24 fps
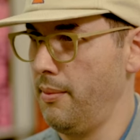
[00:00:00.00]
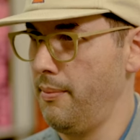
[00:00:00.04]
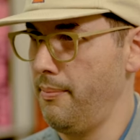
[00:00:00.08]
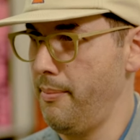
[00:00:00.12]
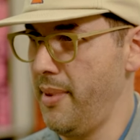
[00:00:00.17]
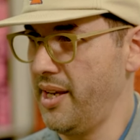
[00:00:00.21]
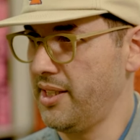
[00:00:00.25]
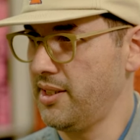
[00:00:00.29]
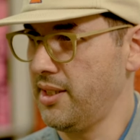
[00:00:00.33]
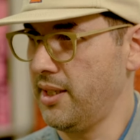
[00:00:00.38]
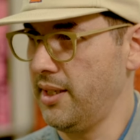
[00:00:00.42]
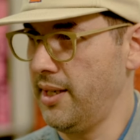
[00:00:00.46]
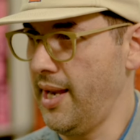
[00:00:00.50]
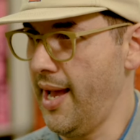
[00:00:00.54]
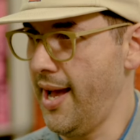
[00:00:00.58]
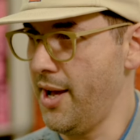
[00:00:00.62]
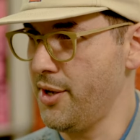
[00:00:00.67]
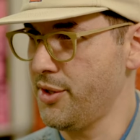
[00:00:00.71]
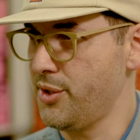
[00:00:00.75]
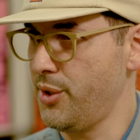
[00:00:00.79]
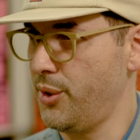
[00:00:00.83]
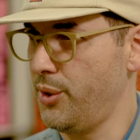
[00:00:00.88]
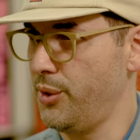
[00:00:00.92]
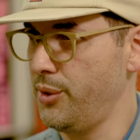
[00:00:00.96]
Mexican
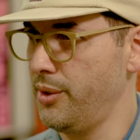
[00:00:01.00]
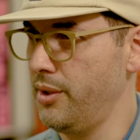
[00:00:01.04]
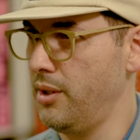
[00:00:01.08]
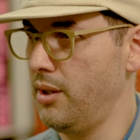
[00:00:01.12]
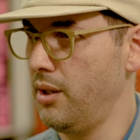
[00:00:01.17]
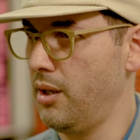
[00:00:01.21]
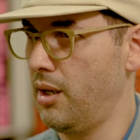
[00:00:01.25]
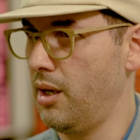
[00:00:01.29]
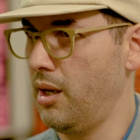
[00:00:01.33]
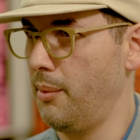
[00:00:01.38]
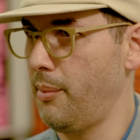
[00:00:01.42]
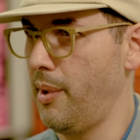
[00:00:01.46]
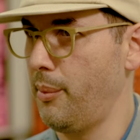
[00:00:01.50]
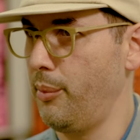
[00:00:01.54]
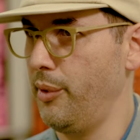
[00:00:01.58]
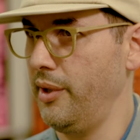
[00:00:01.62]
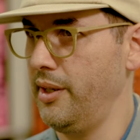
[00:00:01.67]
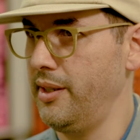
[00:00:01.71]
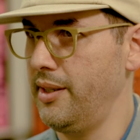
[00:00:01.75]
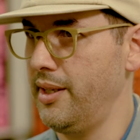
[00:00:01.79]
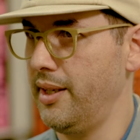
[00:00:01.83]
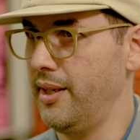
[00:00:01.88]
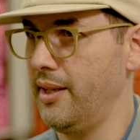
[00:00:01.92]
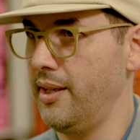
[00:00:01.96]
household. I'm
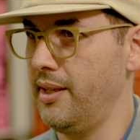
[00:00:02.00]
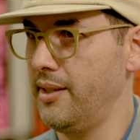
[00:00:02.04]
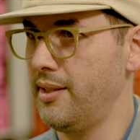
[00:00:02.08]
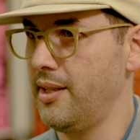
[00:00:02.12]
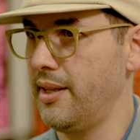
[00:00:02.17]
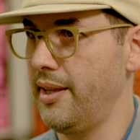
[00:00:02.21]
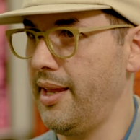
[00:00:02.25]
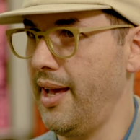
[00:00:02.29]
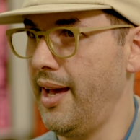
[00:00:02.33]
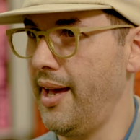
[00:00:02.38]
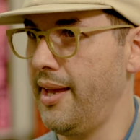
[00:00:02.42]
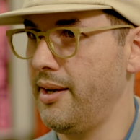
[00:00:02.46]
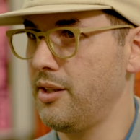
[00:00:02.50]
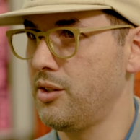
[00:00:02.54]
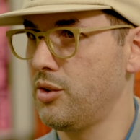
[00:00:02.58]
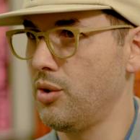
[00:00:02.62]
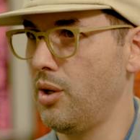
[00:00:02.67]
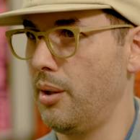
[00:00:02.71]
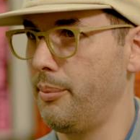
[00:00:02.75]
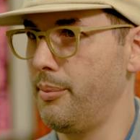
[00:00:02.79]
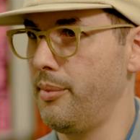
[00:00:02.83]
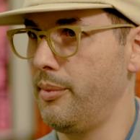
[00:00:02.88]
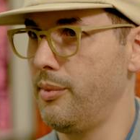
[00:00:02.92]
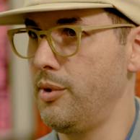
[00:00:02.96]
really digging into that,
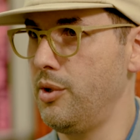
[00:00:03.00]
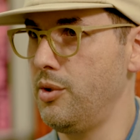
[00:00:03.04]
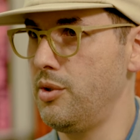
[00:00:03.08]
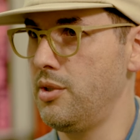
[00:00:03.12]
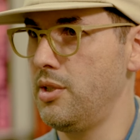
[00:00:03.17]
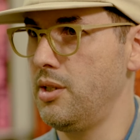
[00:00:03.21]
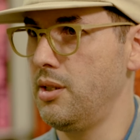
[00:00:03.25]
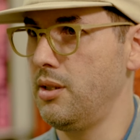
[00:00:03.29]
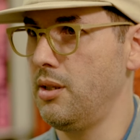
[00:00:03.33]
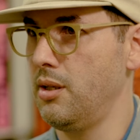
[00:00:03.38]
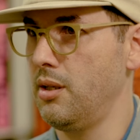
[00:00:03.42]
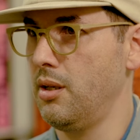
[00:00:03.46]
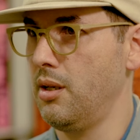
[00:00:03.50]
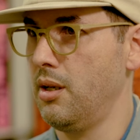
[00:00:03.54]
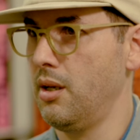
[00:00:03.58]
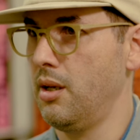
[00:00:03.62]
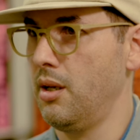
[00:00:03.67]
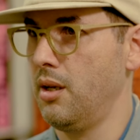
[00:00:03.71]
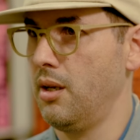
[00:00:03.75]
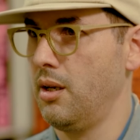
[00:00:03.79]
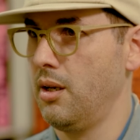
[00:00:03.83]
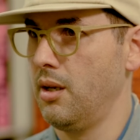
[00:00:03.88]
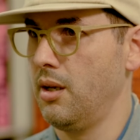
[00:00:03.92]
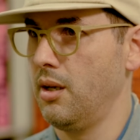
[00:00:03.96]
so I'm using
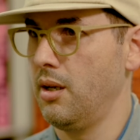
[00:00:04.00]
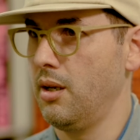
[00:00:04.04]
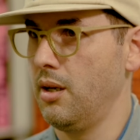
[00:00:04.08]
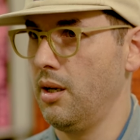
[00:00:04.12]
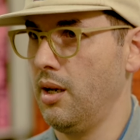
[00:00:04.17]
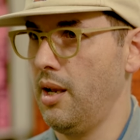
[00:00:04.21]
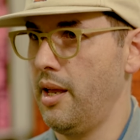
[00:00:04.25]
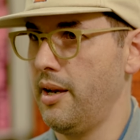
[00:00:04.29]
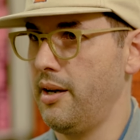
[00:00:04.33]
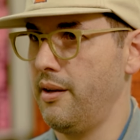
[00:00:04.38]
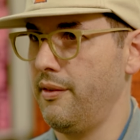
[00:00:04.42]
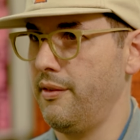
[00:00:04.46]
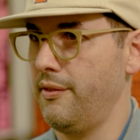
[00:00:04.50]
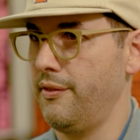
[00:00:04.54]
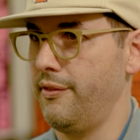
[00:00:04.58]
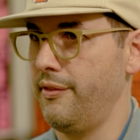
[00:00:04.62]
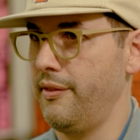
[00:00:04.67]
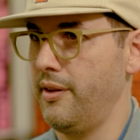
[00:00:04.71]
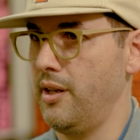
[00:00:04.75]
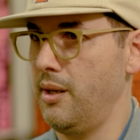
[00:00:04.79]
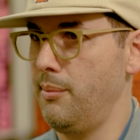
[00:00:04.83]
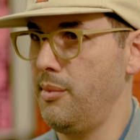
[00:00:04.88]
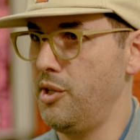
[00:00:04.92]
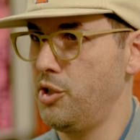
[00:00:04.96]
a lot
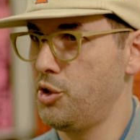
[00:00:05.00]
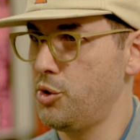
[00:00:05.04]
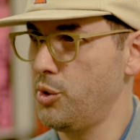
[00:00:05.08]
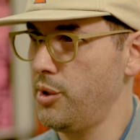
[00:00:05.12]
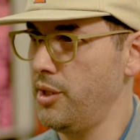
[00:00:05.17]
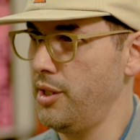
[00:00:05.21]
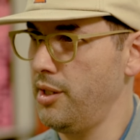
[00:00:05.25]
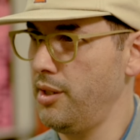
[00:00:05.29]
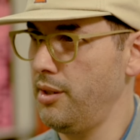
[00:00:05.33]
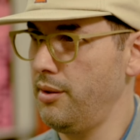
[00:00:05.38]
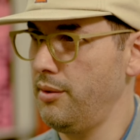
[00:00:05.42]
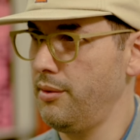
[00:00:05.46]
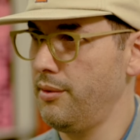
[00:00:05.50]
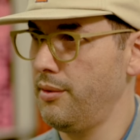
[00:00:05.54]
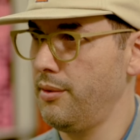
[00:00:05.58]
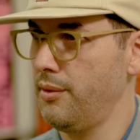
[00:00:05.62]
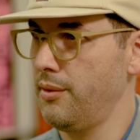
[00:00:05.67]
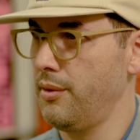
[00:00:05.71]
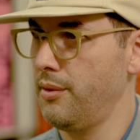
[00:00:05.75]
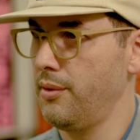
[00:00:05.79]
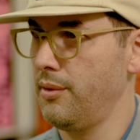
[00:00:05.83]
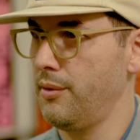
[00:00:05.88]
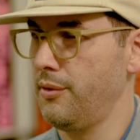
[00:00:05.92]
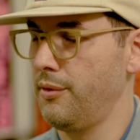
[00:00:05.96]
of imagery
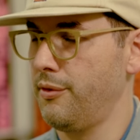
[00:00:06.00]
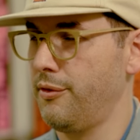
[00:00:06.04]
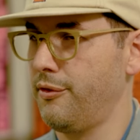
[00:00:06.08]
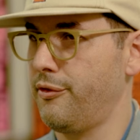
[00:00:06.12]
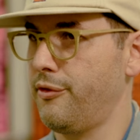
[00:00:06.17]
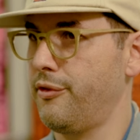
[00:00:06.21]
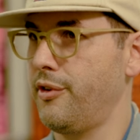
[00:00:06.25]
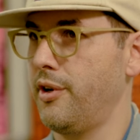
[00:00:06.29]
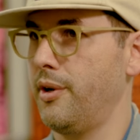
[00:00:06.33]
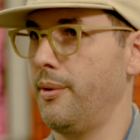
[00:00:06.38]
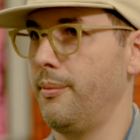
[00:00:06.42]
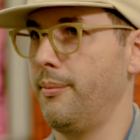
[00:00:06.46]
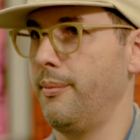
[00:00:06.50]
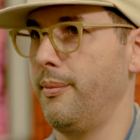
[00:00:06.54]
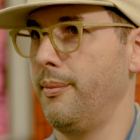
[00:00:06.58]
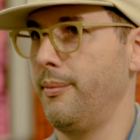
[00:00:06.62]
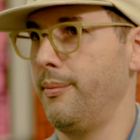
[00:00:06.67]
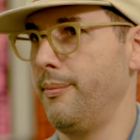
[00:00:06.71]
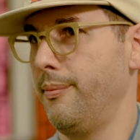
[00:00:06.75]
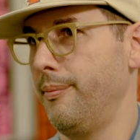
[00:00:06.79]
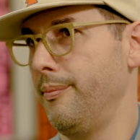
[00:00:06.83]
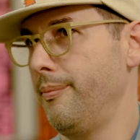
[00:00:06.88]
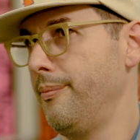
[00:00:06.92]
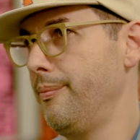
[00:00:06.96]
from,
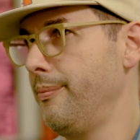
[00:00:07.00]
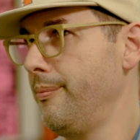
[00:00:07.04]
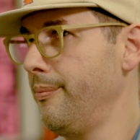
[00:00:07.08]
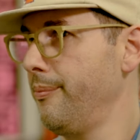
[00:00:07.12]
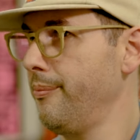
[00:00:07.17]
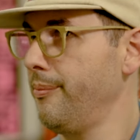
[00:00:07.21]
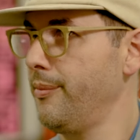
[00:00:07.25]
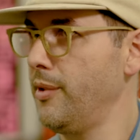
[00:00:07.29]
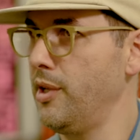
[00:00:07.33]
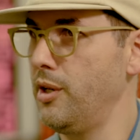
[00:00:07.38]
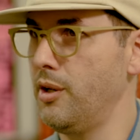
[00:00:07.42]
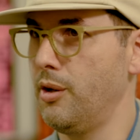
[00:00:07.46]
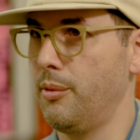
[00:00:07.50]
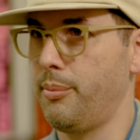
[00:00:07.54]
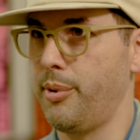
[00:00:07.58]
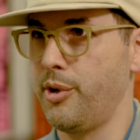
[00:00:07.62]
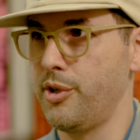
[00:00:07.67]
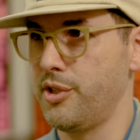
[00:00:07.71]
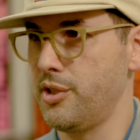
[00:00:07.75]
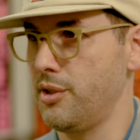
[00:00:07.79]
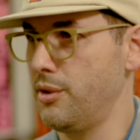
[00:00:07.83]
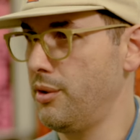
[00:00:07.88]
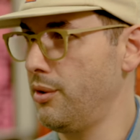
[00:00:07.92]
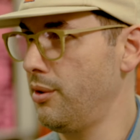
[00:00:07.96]
you know,
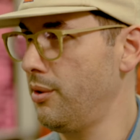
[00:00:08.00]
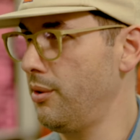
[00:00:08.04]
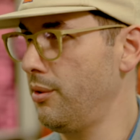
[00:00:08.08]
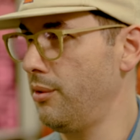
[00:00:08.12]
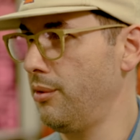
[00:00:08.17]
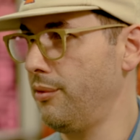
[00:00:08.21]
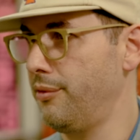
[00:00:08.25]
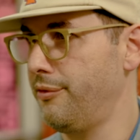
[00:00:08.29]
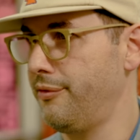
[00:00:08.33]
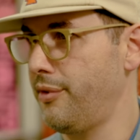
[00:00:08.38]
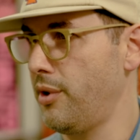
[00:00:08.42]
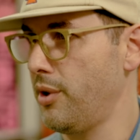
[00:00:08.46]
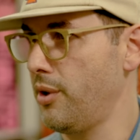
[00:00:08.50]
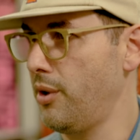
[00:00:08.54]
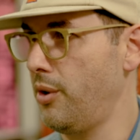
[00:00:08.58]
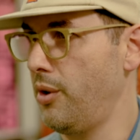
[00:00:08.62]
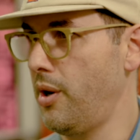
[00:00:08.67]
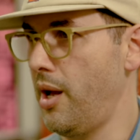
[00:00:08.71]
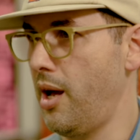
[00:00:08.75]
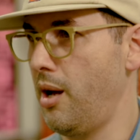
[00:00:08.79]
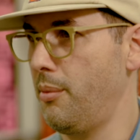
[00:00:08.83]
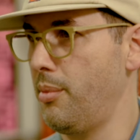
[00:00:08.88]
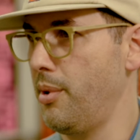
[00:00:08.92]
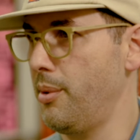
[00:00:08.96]
personal
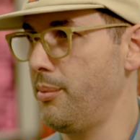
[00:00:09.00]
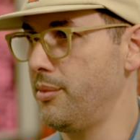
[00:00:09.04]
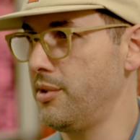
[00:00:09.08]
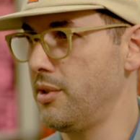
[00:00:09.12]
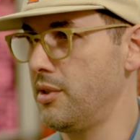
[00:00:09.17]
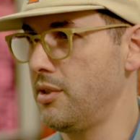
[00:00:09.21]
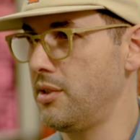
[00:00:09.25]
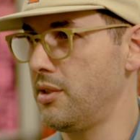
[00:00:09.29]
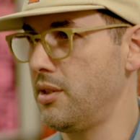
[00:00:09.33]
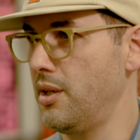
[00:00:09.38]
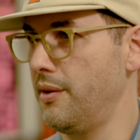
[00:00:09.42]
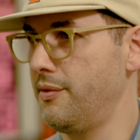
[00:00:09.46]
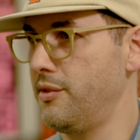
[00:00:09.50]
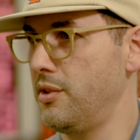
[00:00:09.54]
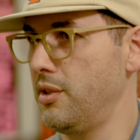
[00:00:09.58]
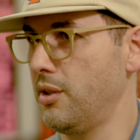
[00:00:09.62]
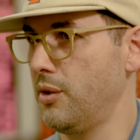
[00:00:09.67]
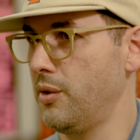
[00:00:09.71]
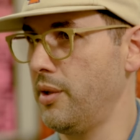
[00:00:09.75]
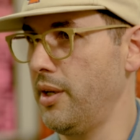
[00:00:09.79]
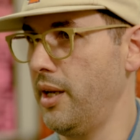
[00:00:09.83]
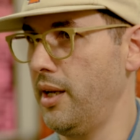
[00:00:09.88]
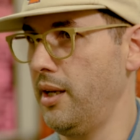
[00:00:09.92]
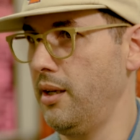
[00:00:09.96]
photo albums and stuff to
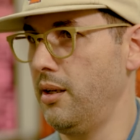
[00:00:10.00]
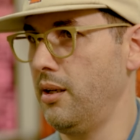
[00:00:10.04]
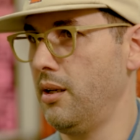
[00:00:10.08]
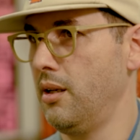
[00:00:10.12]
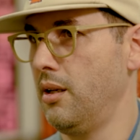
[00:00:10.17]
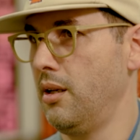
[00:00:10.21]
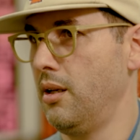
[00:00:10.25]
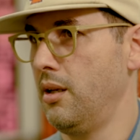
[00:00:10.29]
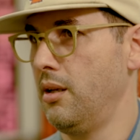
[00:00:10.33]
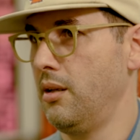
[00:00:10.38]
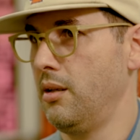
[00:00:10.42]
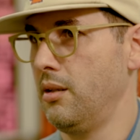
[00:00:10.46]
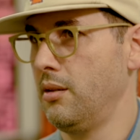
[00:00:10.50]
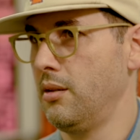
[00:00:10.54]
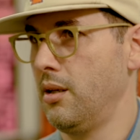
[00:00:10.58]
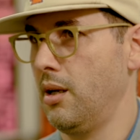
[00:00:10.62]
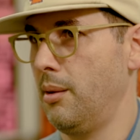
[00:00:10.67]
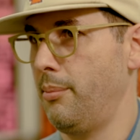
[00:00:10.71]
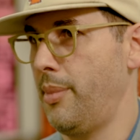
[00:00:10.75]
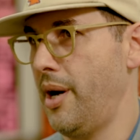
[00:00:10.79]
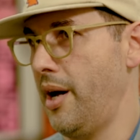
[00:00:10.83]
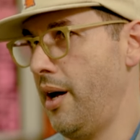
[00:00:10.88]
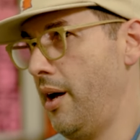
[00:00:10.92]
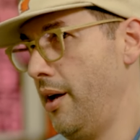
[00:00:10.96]
create
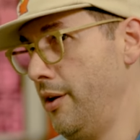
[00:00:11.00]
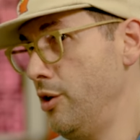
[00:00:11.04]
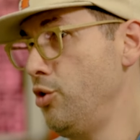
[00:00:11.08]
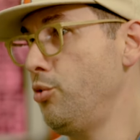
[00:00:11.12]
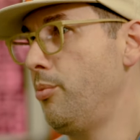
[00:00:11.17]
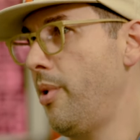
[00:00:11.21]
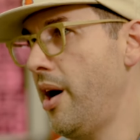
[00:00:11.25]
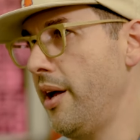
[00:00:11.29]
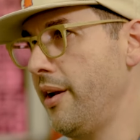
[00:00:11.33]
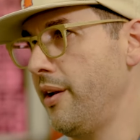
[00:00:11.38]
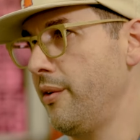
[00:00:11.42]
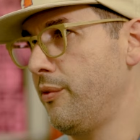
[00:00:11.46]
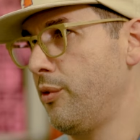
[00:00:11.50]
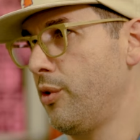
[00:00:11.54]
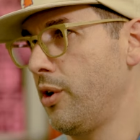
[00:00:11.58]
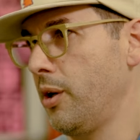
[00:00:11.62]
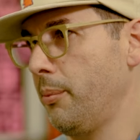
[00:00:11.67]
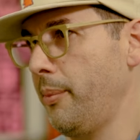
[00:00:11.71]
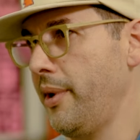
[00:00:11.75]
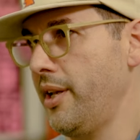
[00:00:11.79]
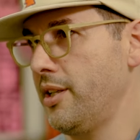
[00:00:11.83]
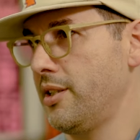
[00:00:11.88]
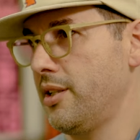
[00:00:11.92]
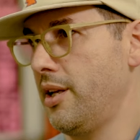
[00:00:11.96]
a new body of
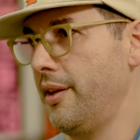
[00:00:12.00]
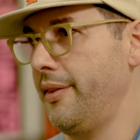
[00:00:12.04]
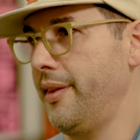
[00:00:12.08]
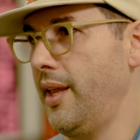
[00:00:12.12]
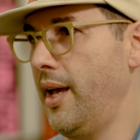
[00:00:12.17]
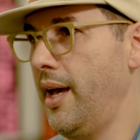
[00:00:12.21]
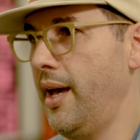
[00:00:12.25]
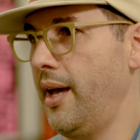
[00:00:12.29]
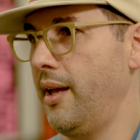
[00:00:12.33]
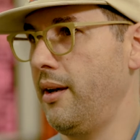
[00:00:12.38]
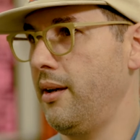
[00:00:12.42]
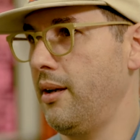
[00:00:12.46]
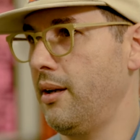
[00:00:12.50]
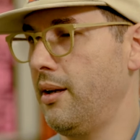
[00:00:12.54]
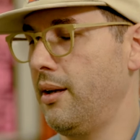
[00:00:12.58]
work based on that.